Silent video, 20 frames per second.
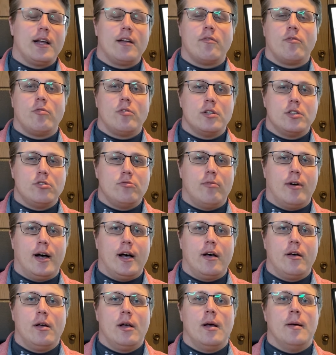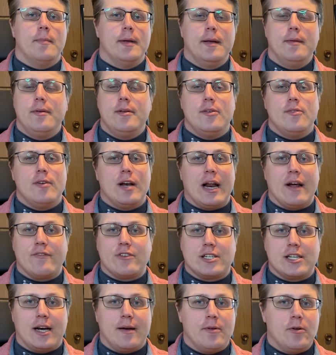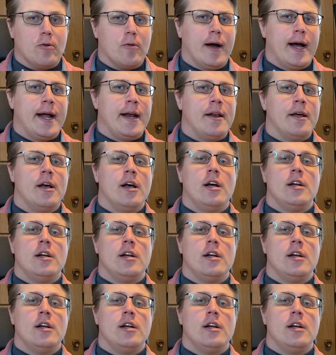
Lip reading: every once in a while, maybe even every time you ride,